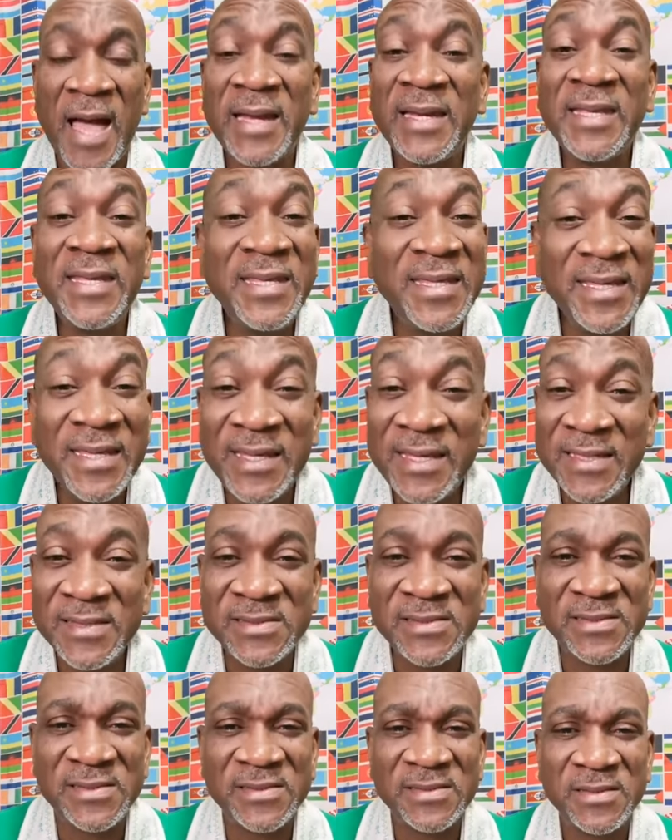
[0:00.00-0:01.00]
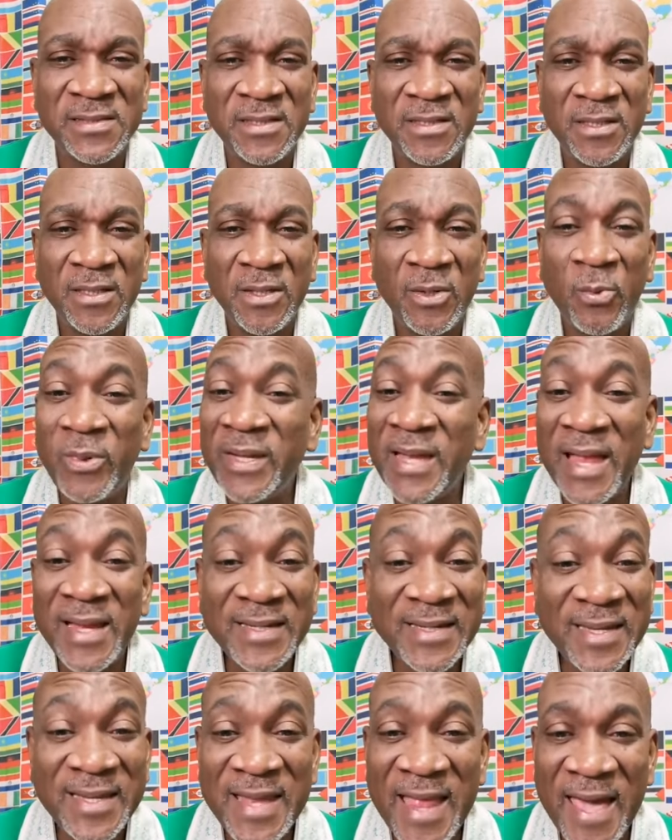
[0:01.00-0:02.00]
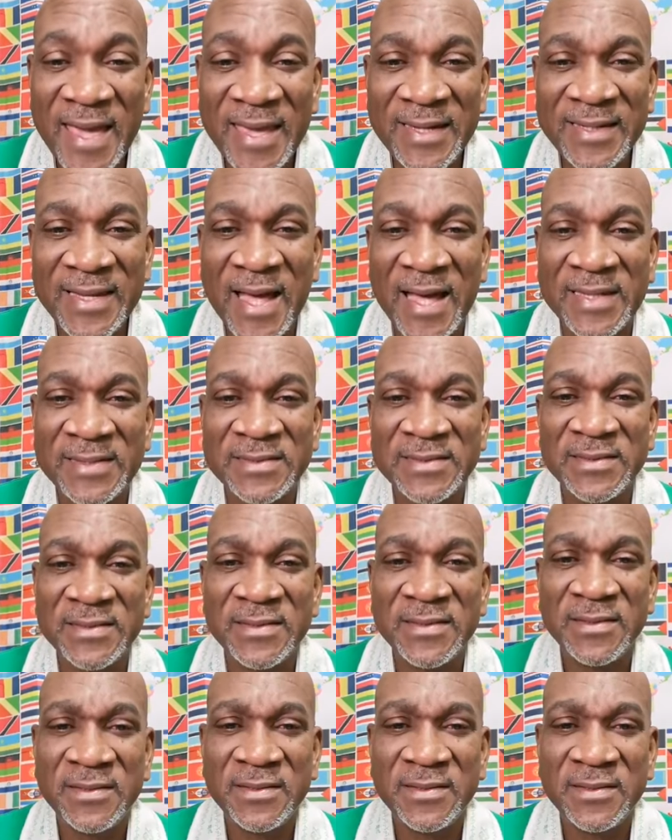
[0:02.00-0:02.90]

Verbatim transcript: And He is. We're not denying that.